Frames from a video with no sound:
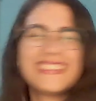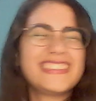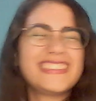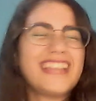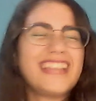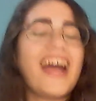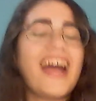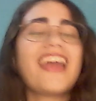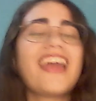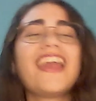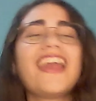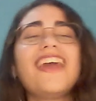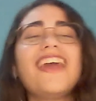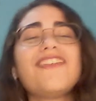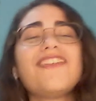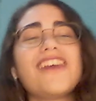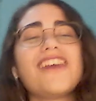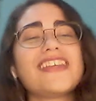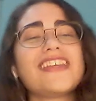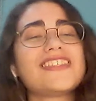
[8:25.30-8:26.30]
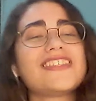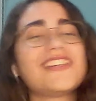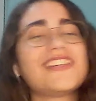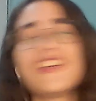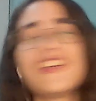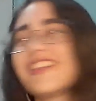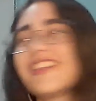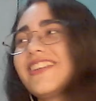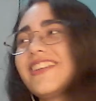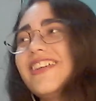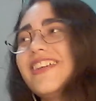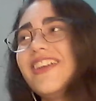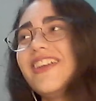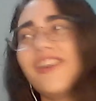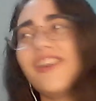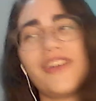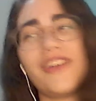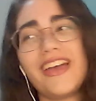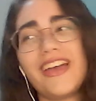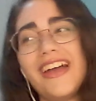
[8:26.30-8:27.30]
I love that start.
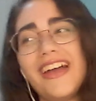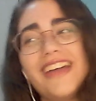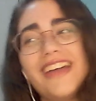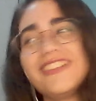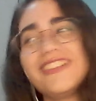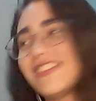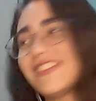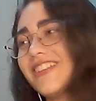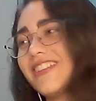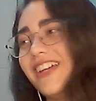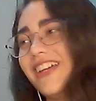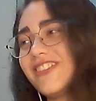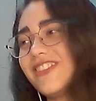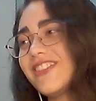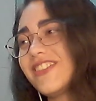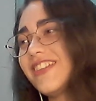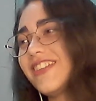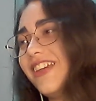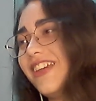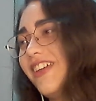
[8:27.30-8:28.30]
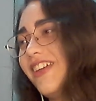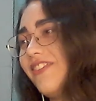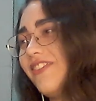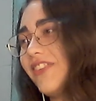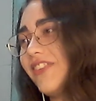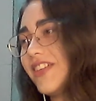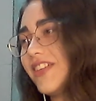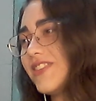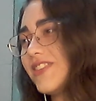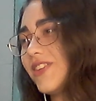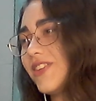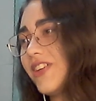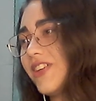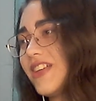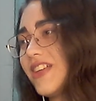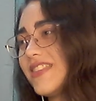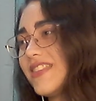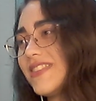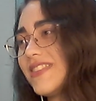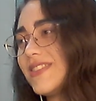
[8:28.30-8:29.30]
Okay, I just love that start.
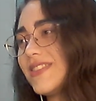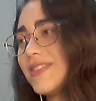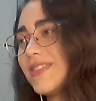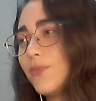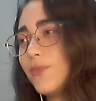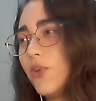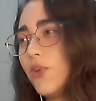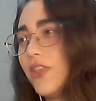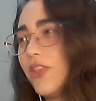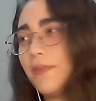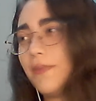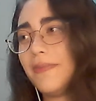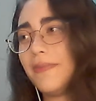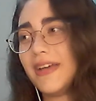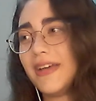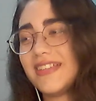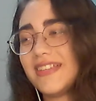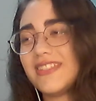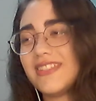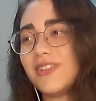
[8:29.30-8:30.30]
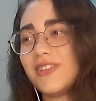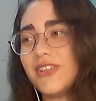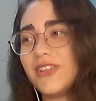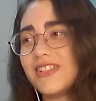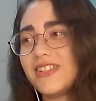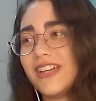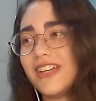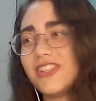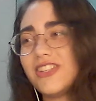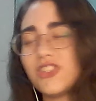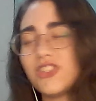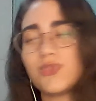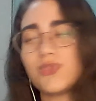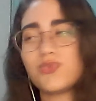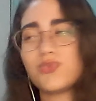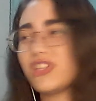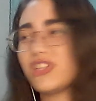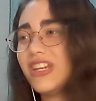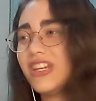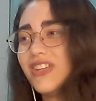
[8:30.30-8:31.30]
It's one of the best starts. I
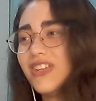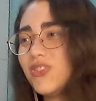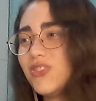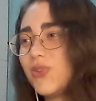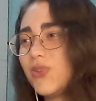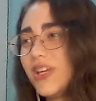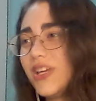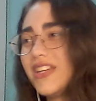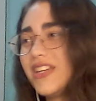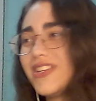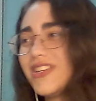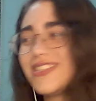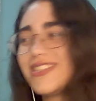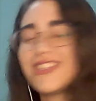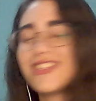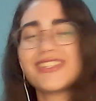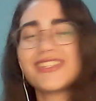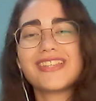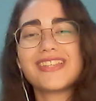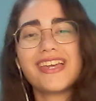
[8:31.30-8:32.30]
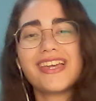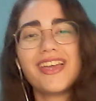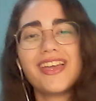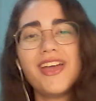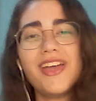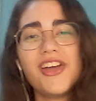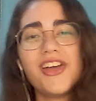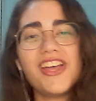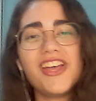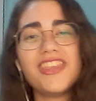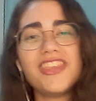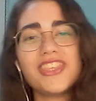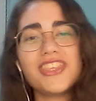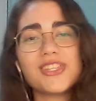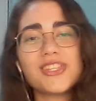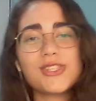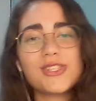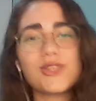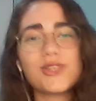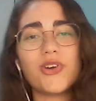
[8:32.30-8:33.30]
just really enjoy it. It's just like in
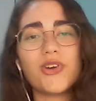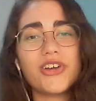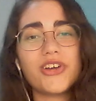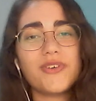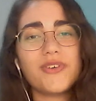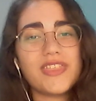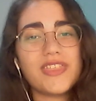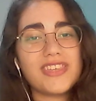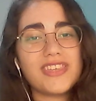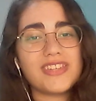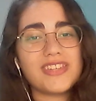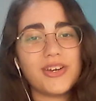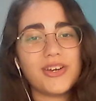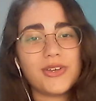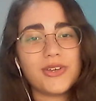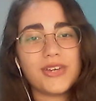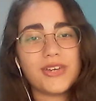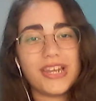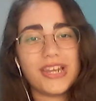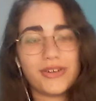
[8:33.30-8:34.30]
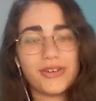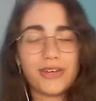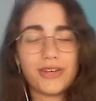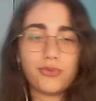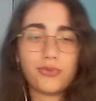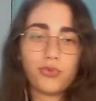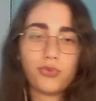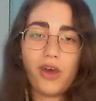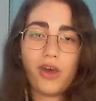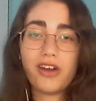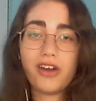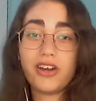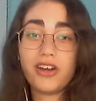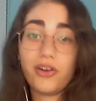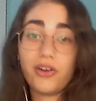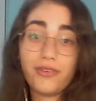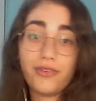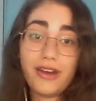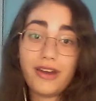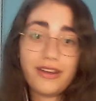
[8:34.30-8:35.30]
the story when they tell you like write a
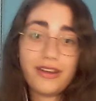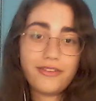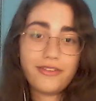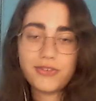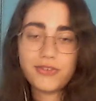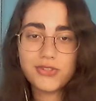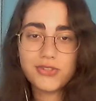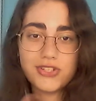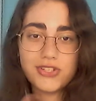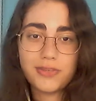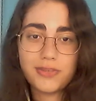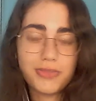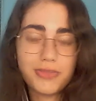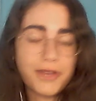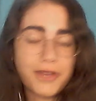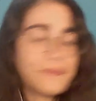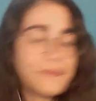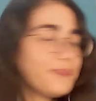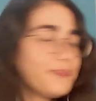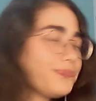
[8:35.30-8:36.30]
narrative or something,